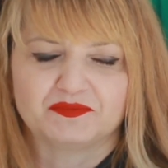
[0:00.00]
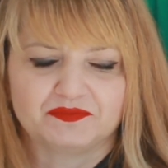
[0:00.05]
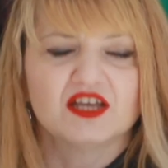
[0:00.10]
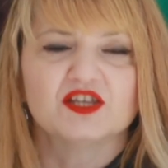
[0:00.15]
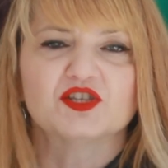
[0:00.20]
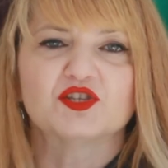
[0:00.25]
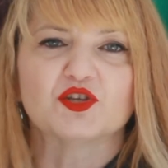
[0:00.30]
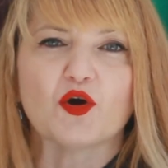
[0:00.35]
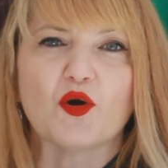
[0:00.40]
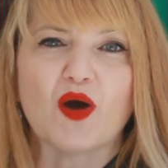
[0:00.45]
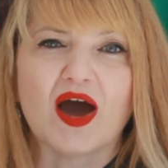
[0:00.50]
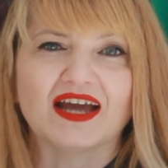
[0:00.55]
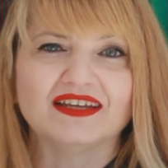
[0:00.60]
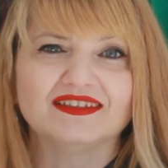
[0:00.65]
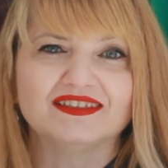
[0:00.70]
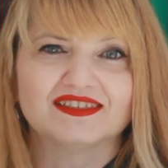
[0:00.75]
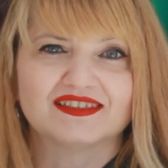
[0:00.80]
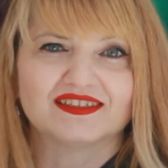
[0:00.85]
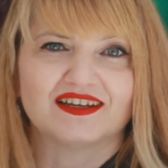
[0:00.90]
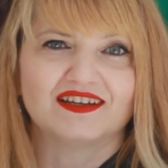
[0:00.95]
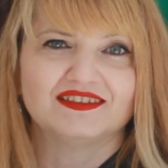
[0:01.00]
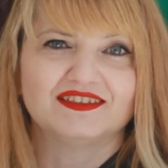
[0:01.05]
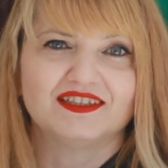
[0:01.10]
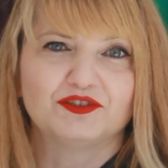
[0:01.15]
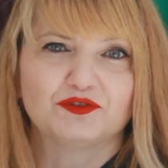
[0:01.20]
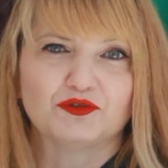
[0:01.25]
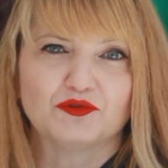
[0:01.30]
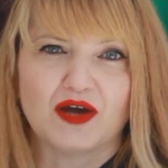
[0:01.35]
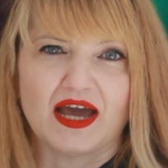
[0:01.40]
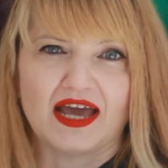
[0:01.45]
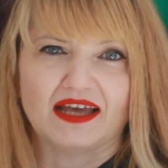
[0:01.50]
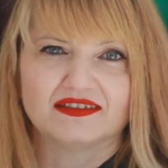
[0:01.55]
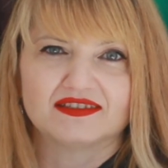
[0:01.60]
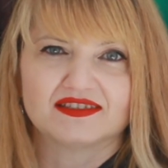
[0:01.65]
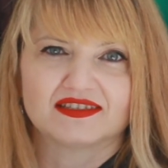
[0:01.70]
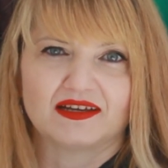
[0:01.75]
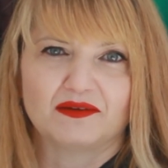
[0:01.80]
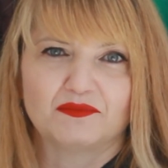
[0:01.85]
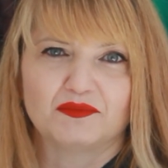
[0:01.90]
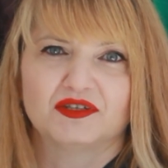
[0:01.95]
So I decided to add
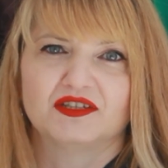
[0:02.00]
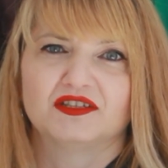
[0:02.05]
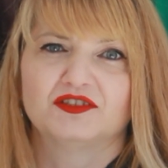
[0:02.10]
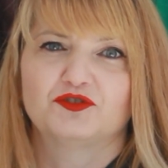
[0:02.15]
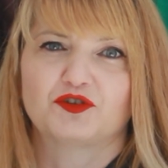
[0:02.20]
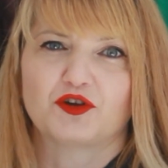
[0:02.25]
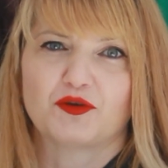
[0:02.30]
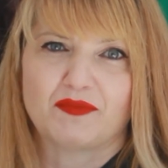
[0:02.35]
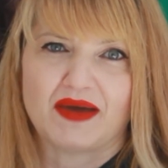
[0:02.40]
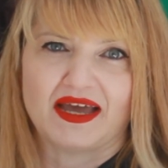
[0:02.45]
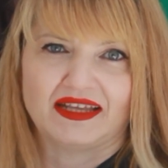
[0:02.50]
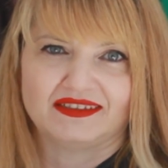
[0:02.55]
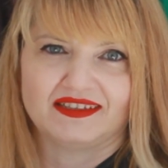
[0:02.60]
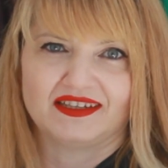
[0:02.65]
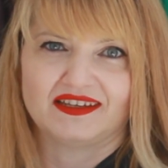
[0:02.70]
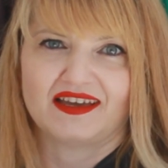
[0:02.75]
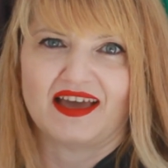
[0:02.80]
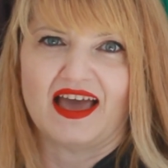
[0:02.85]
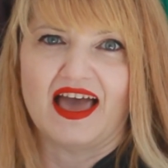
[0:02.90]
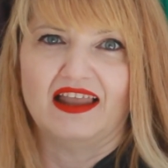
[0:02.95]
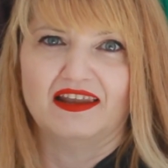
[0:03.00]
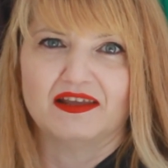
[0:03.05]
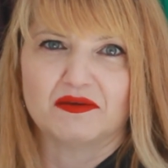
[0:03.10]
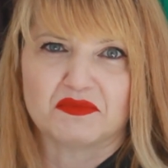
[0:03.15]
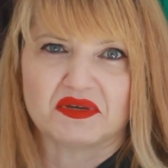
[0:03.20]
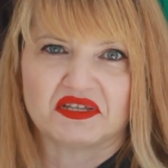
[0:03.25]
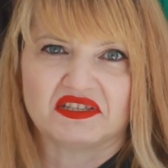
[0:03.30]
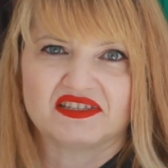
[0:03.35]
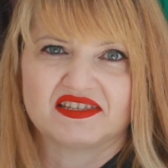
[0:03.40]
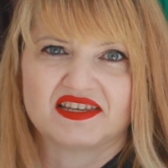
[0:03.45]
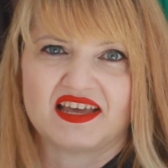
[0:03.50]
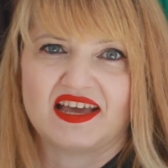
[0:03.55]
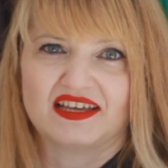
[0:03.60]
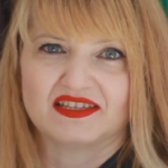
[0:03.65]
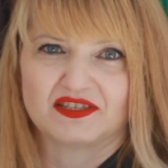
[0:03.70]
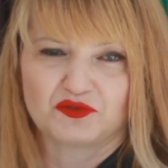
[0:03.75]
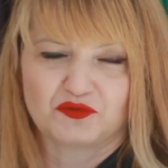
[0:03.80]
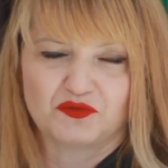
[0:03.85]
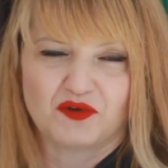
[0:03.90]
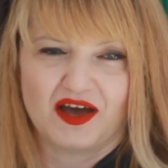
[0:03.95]
some dramatic elements
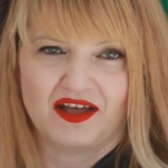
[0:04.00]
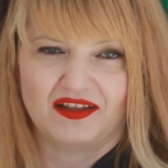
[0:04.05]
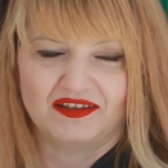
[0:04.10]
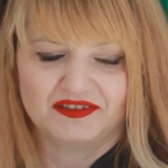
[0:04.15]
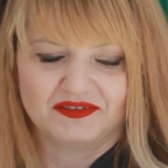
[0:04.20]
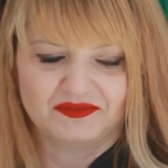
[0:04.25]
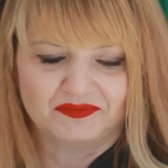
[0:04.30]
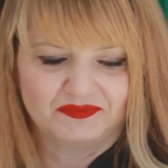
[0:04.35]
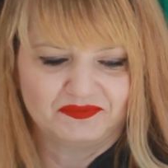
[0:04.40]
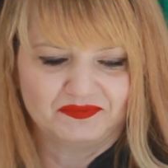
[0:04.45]
as well.